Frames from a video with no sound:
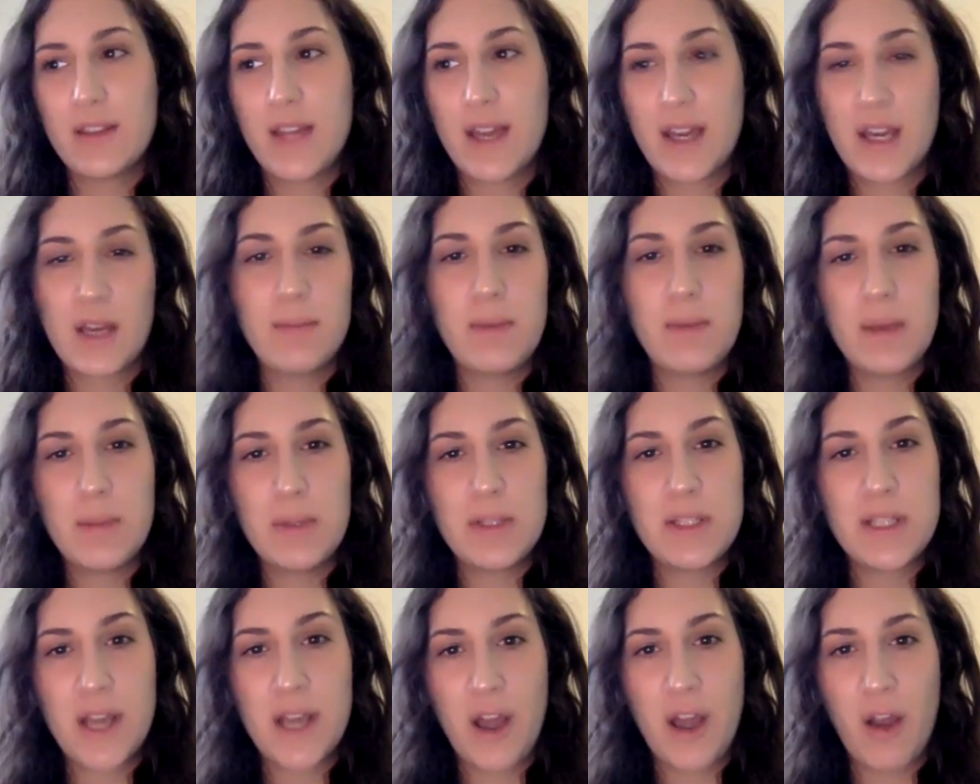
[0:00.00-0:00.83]
can be a
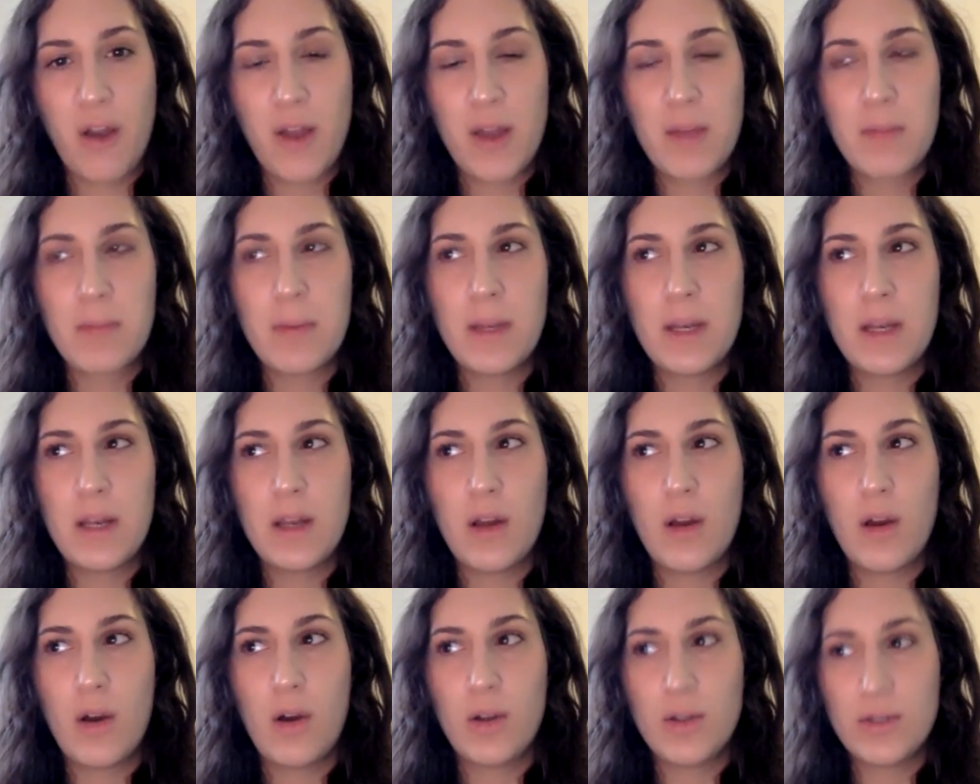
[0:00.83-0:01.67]
bit tiring, but
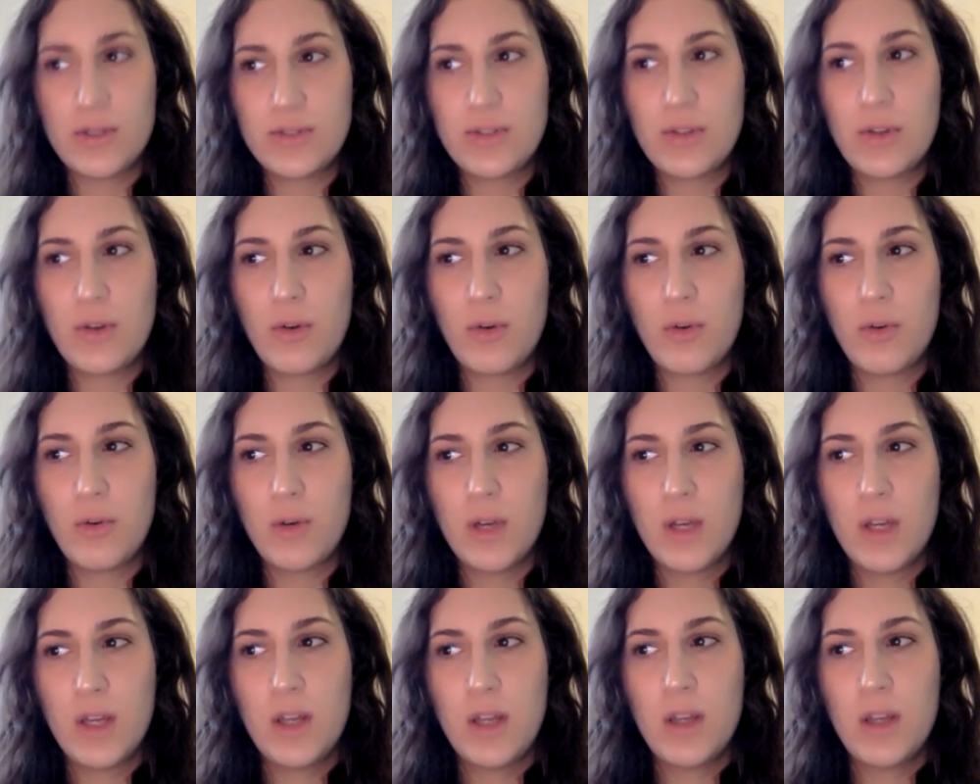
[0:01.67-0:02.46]
also